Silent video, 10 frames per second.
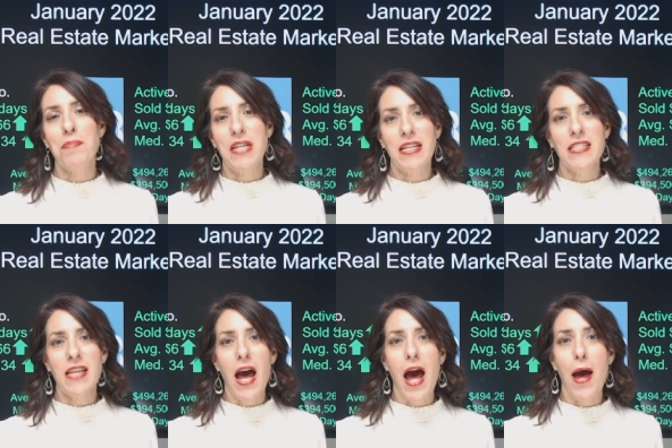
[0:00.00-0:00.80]
market
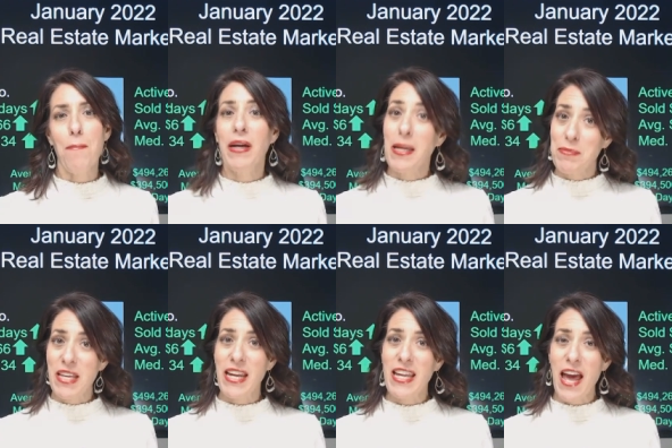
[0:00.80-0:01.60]
updates.
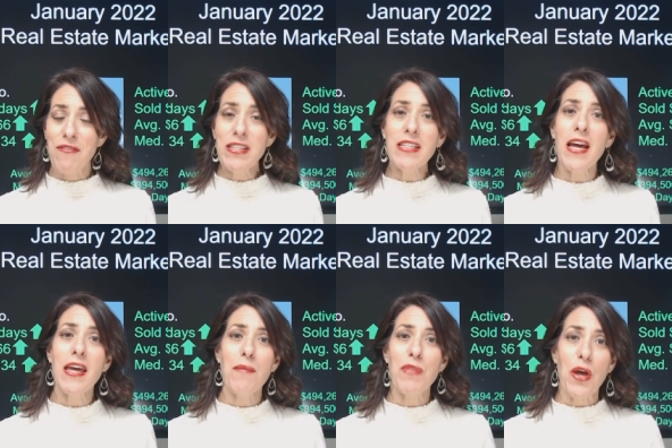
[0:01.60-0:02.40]
My name is Katie
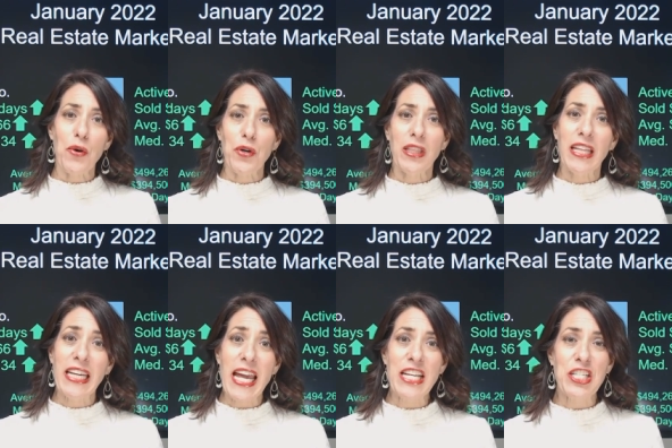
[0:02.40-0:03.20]
Evans. I am the
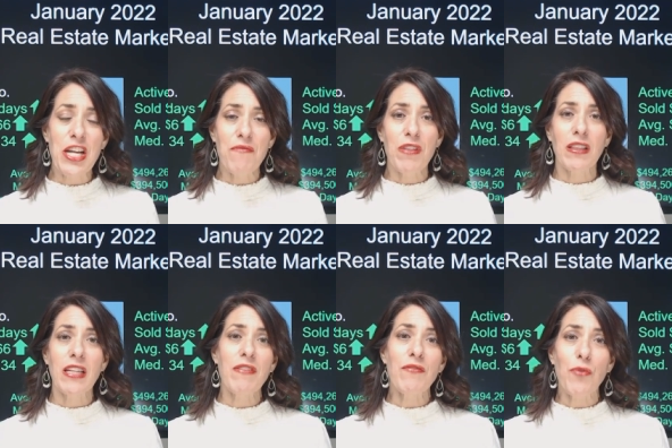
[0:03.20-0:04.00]
owner and lead agent
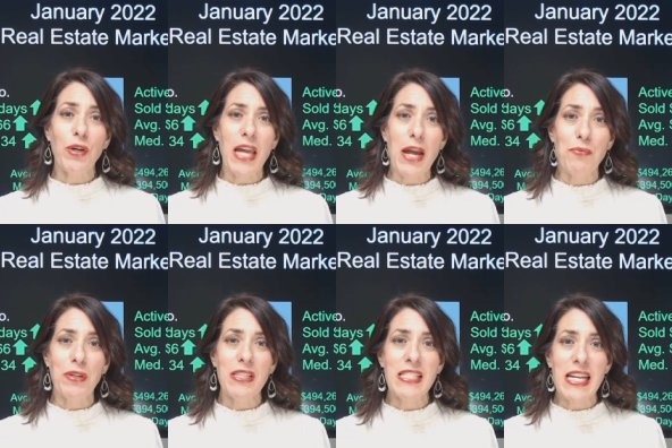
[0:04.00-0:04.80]
of the Living
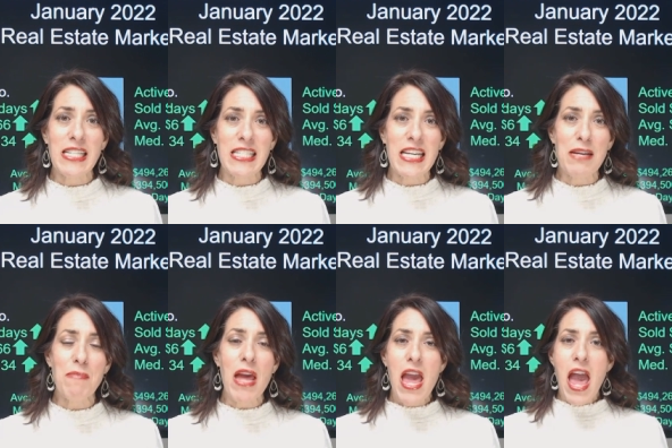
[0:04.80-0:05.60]
48 real estate
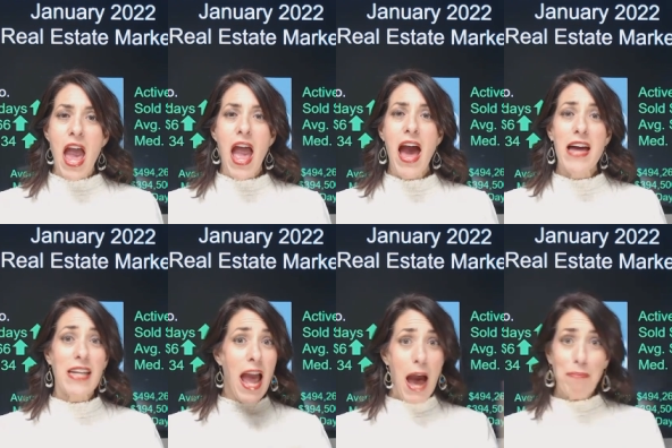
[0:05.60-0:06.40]
team,
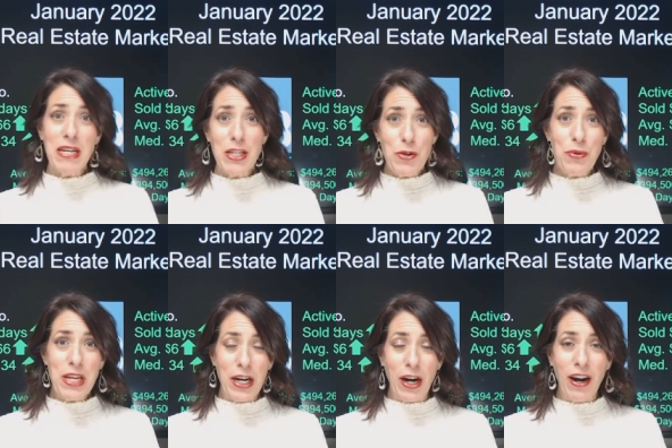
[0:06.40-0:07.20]
and Happy
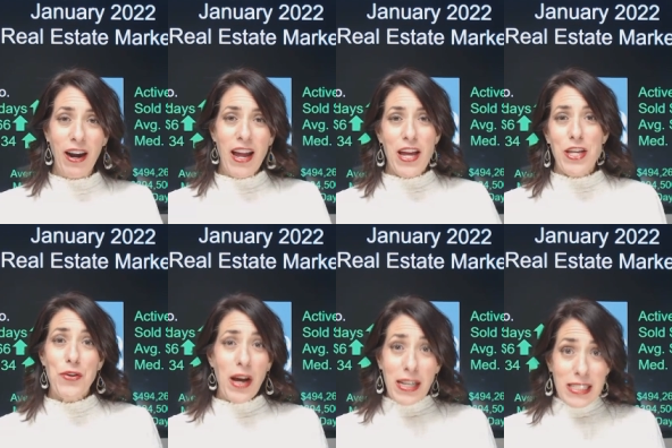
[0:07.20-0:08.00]
New Year.
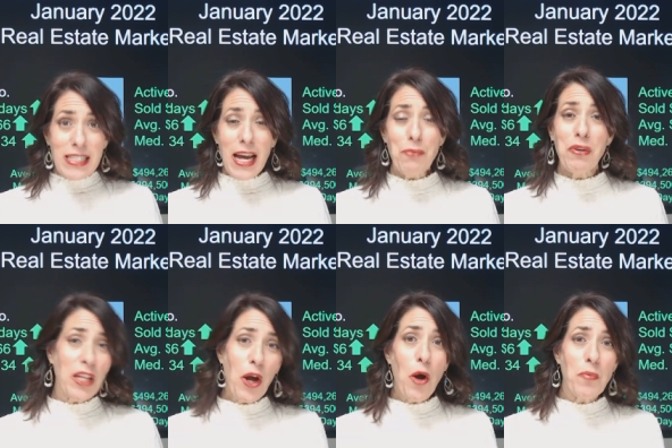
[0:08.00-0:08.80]
You guys,
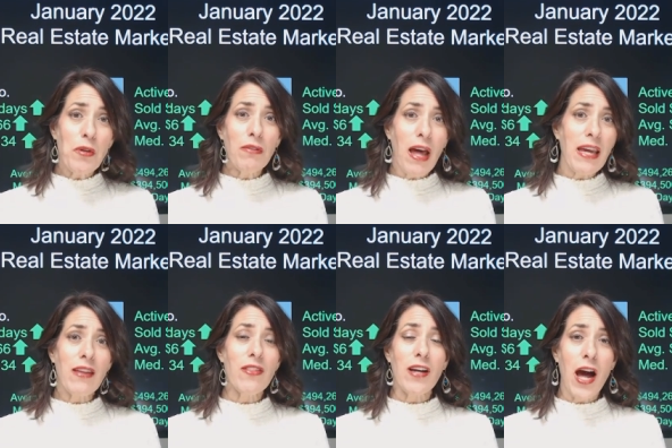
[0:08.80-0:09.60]
I really hope
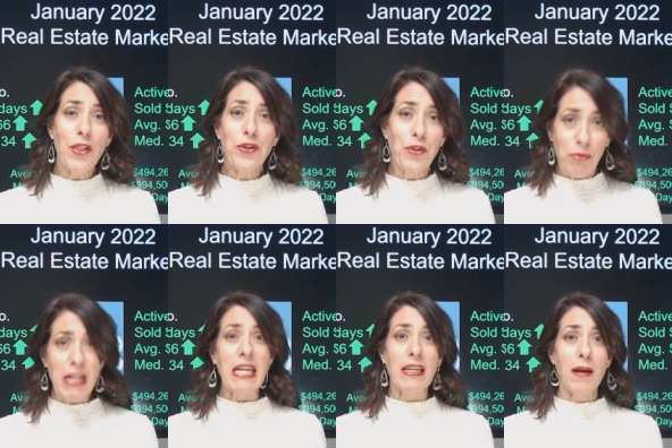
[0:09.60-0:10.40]
you like the
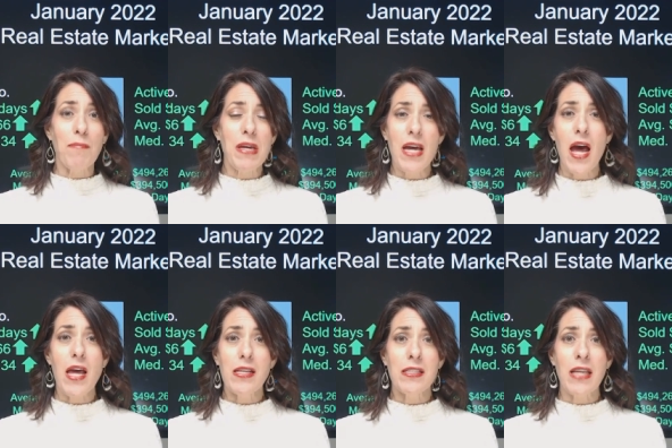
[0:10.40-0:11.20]
color green
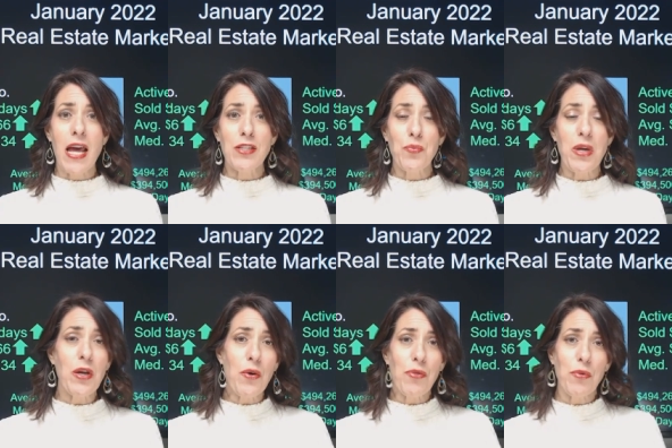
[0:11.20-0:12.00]
because
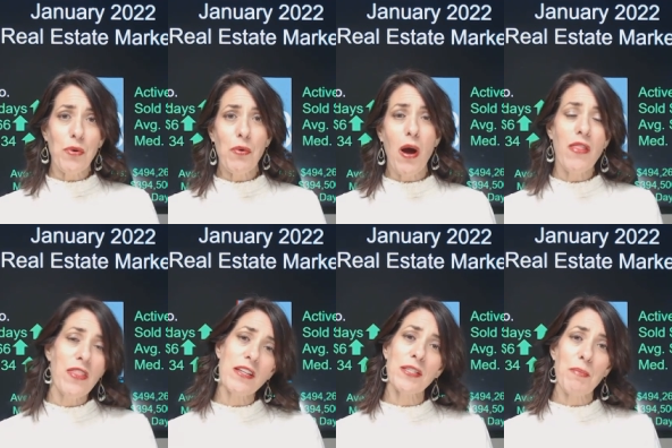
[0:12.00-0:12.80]
as we go through